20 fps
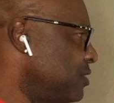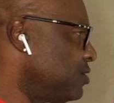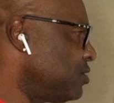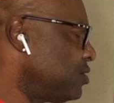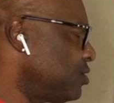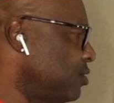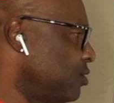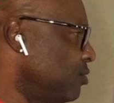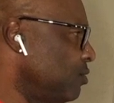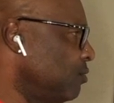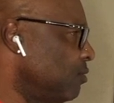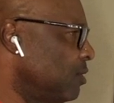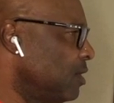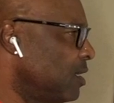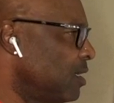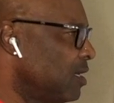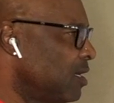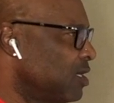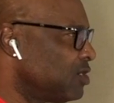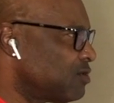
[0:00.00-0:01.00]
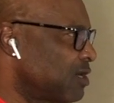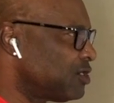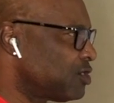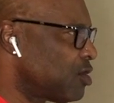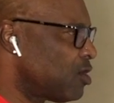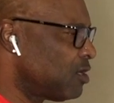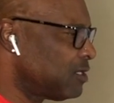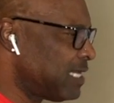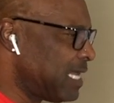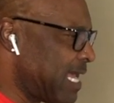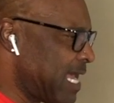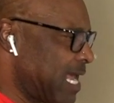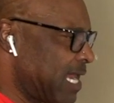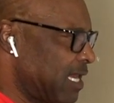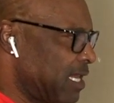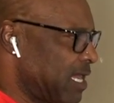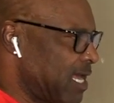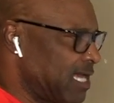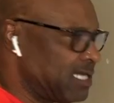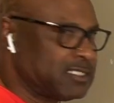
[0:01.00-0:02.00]
2. So I started to
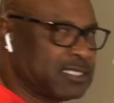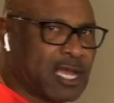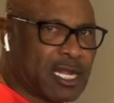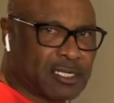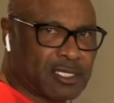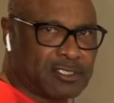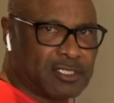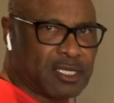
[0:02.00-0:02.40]
analyze Dr.